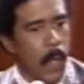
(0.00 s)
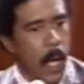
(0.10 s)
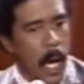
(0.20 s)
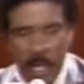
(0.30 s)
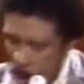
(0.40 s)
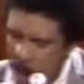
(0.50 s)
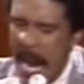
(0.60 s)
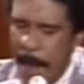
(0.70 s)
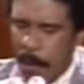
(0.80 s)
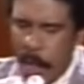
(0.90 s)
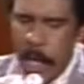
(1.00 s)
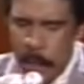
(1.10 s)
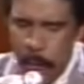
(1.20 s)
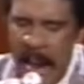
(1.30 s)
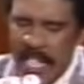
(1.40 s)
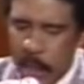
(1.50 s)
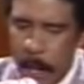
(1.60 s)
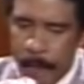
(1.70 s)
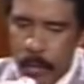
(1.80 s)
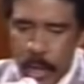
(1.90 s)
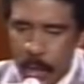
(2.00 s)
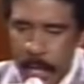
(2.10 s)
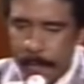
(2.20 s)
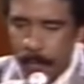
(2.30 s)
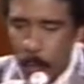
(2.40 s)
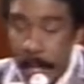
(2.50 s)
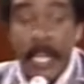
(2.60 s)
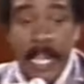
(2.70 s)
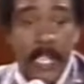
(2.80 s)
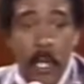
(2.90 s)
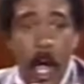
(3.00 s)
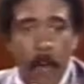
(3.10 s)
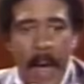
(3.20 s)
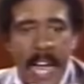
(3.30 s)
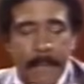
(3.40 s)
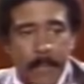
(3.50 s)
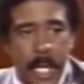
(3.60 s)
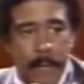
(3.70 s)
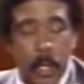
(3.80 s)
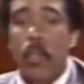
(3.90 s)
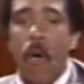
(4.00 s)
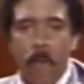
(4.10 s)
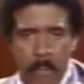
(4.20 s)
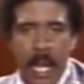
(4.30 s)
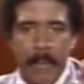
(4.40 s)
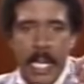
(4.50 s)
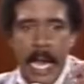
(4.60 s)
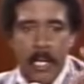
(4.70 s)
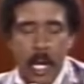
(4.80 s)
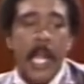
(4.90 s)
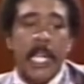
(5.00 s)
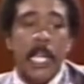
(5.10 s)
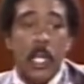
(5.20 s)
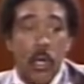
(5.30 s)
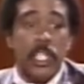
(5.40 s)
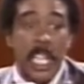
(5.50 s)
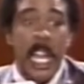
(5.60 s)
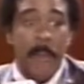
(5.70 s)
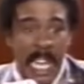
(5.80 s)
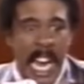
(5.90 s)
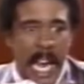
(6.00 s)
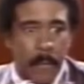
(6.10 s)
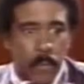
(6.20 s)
I said, what happened to the tarantula? She said, well, that's all right. If you don't bring me that turkey, you'll see him again.